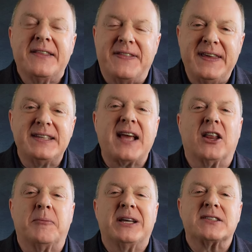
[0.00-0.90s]
These
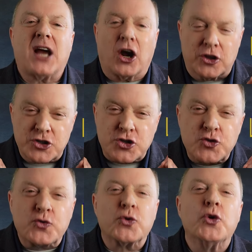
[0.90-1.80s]
elements are the
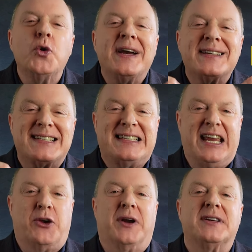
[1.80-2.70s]
true
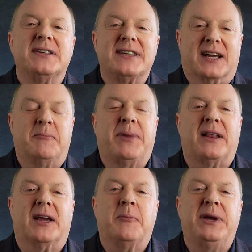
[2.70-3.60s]
secret to
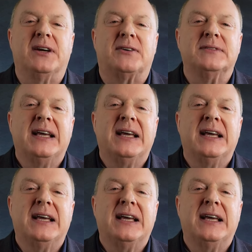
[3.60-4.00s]
compelling appeal.